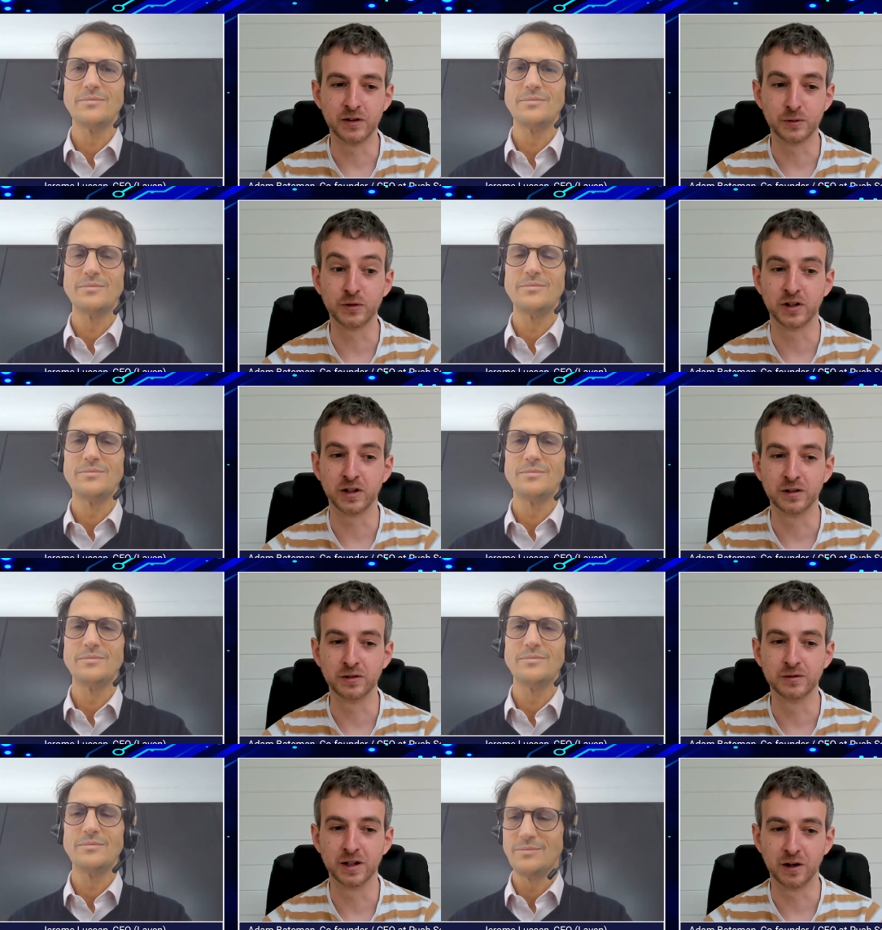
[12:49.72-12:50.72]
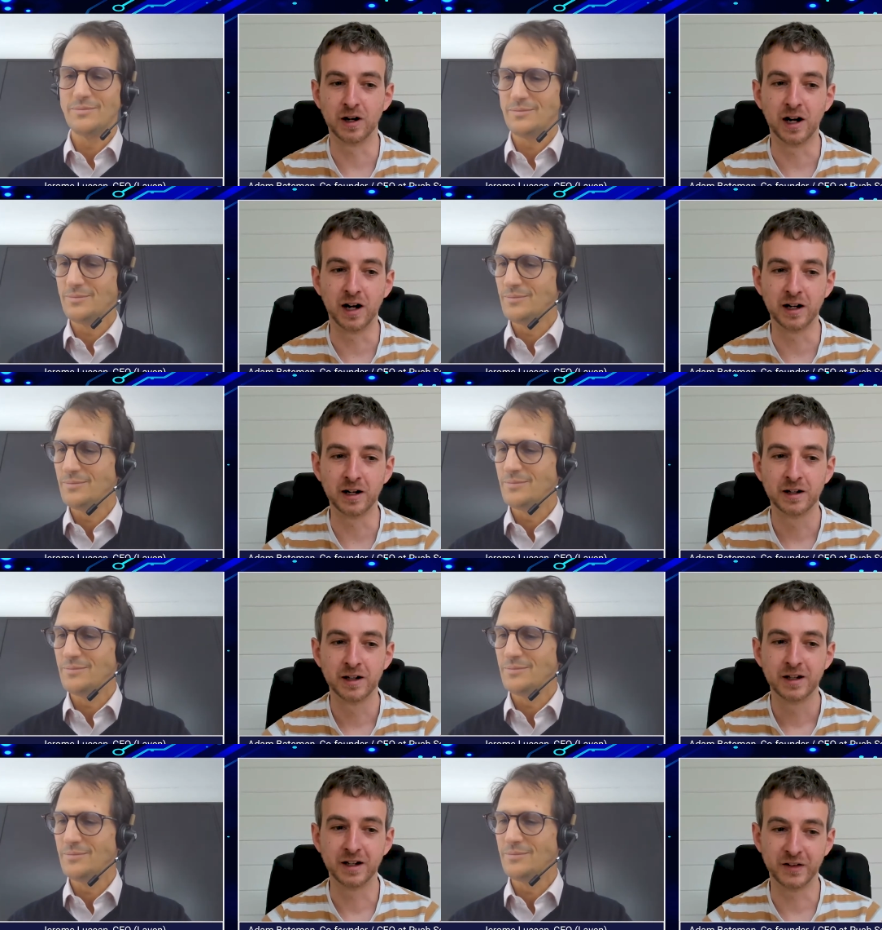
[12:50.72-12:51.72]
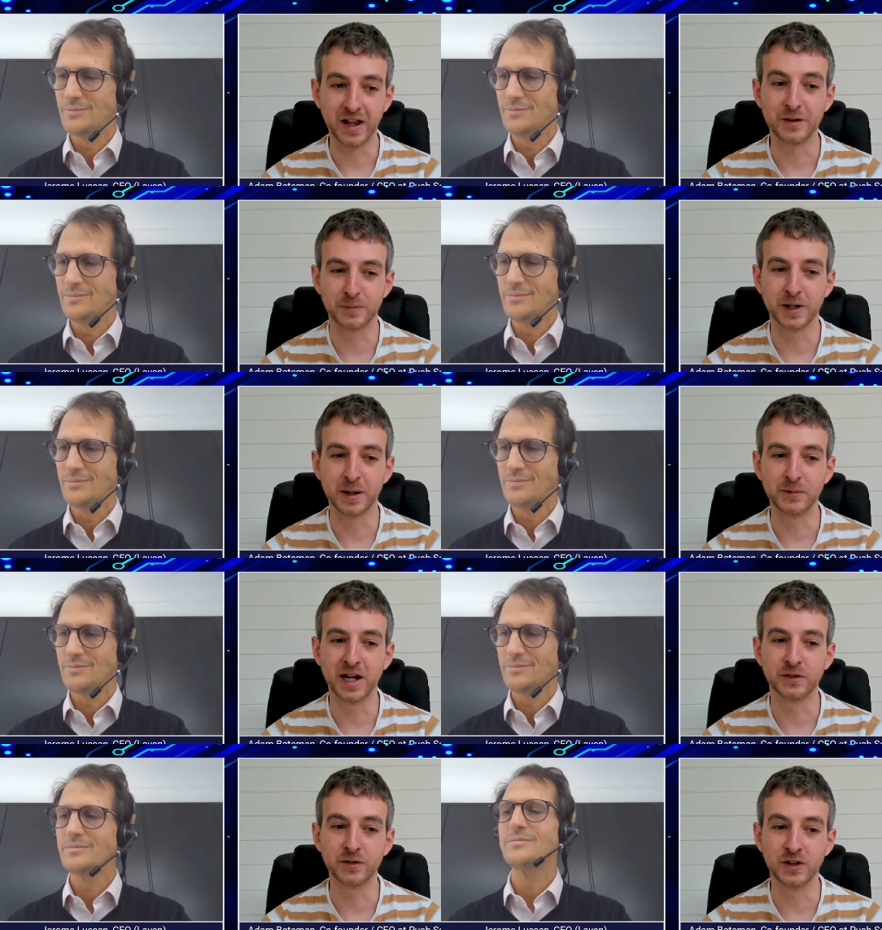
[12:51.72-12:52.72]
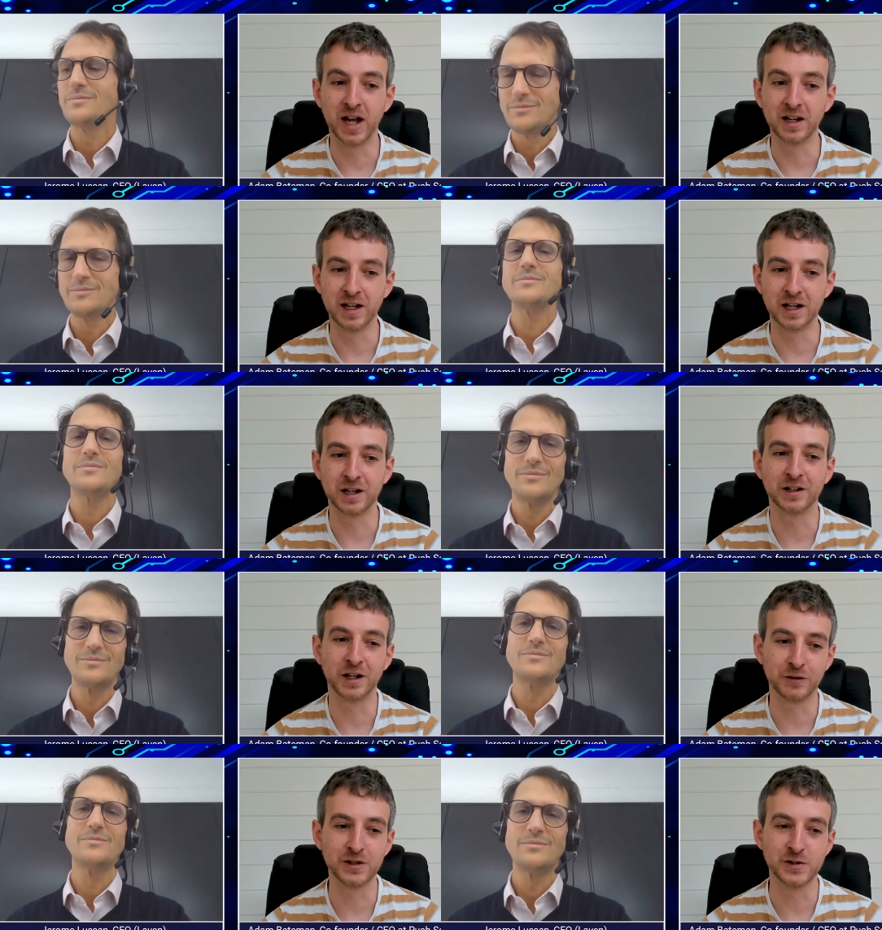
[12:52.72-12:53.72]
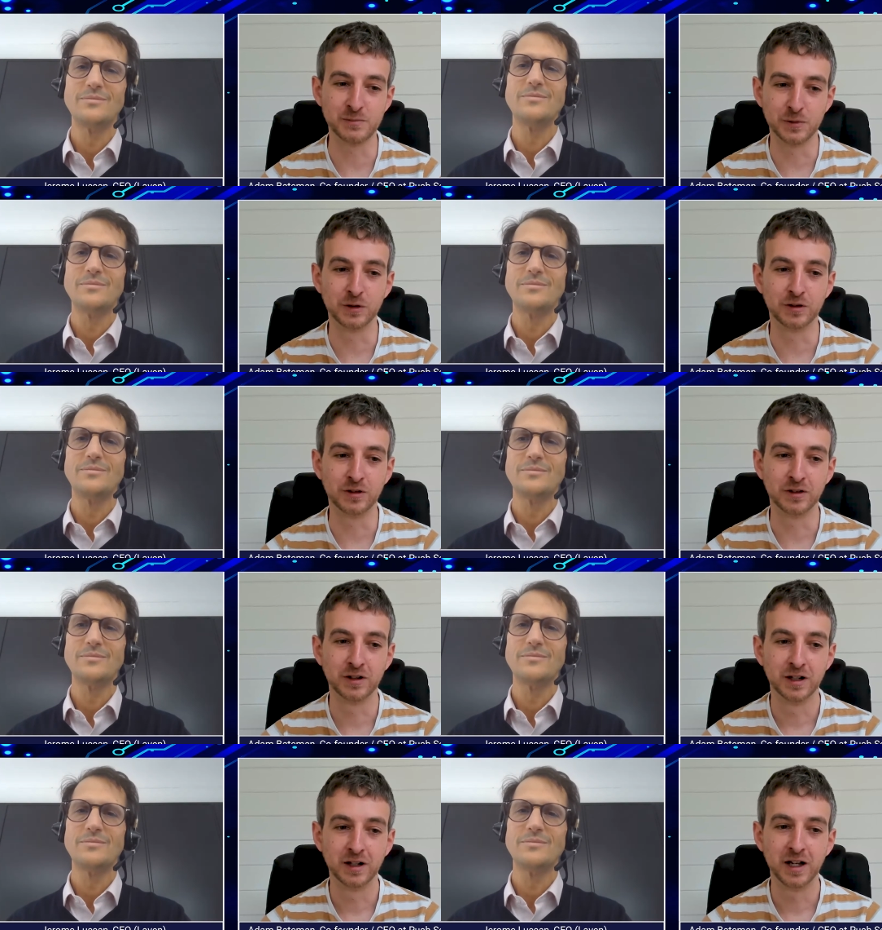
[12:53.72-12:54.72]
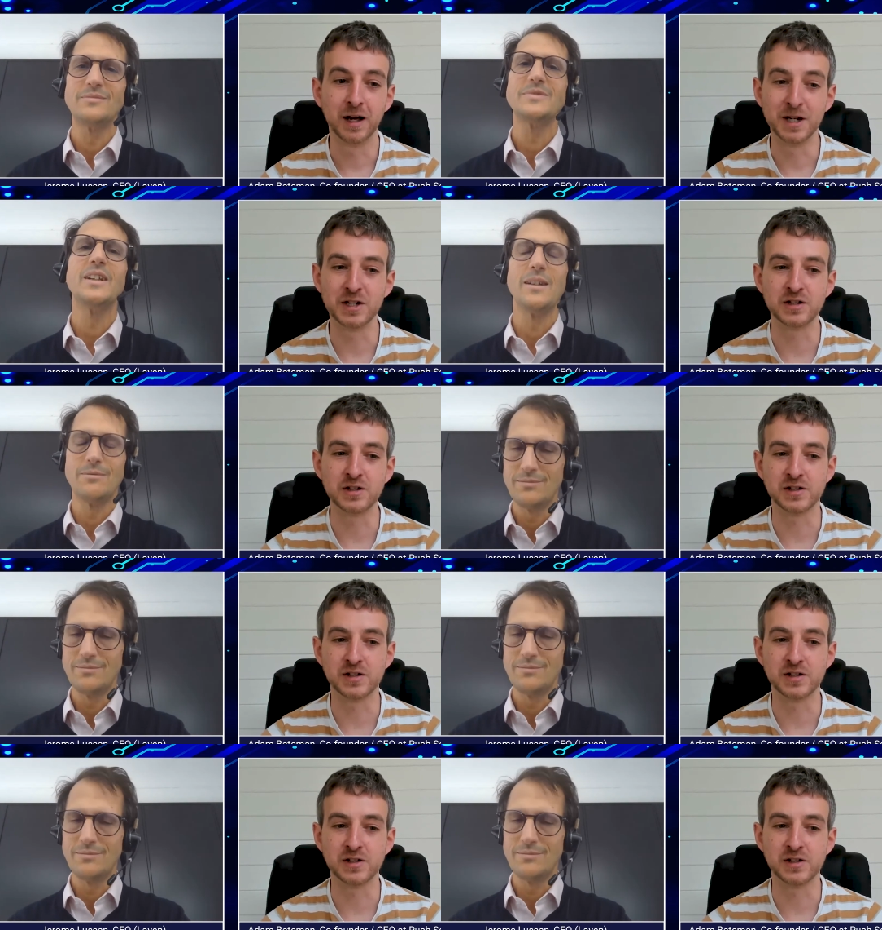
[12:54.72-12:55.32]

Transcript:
Speaker 1: is also a lot higher, and as that becomes out of date, it increases more um, issues.